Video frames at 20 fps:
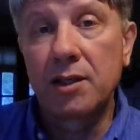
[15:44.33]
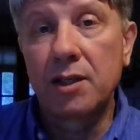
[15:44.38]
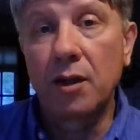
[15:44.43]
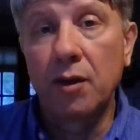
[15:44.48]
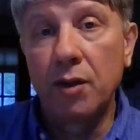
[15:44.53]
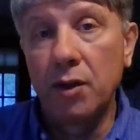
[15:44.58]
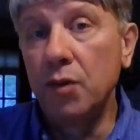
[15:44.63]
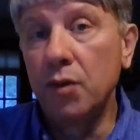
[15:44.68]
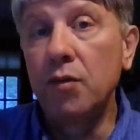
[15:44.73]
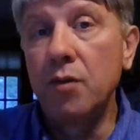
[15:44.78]
So,
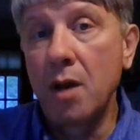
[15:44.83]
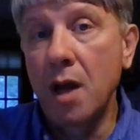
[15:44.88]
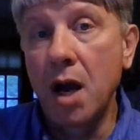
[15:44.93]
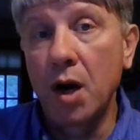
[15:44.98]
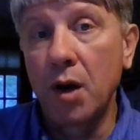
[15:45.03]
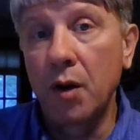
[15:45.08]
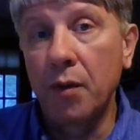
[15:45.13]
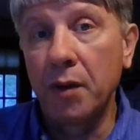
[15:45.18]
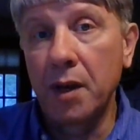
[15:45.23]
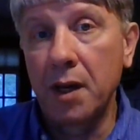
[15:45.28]

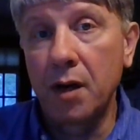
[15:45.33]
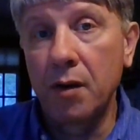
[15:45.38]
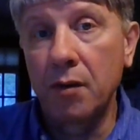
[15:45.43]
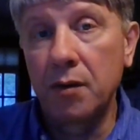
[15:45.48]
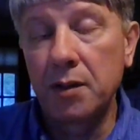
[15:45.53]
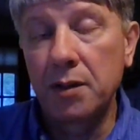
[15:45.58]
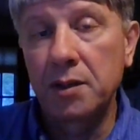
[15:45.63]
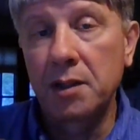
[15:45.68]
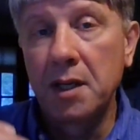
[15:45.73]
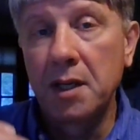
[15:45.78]

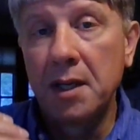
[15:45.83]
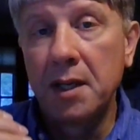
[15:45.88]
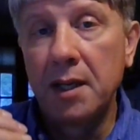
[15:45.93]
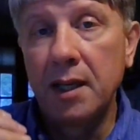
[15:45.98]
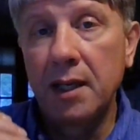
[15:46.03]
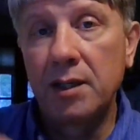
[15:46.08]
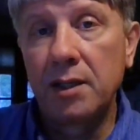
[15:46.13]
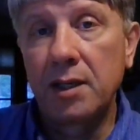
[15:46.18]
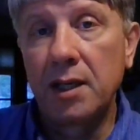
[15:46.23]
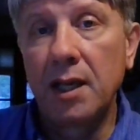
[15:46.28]
is
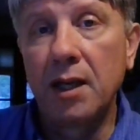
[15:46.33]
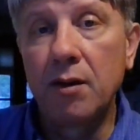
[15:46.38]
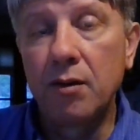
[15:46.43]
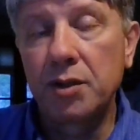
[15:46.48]
he